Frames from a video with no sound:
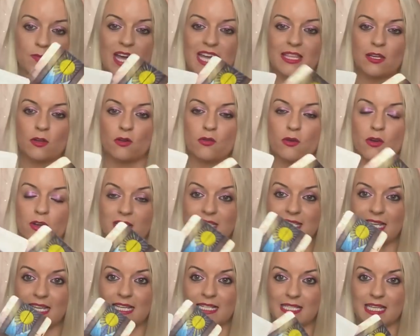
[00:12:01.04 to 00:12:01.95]
where the
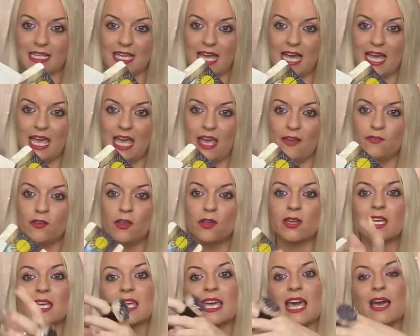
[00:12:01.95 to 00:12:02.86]
crux is okay if you
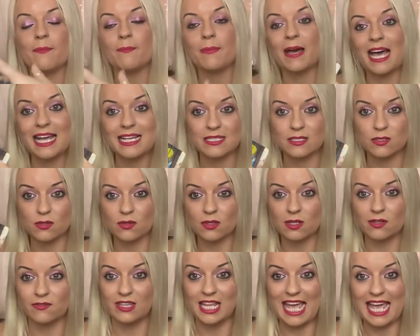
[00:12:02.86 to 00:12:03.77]
can get past
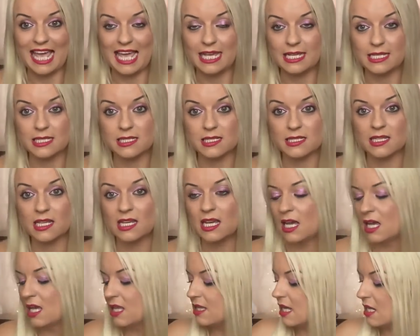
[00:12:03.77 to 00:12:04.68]
all of this
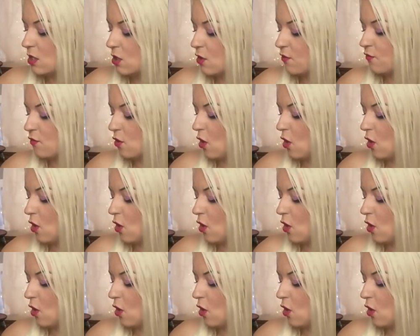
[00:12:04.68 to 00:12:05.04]
then you've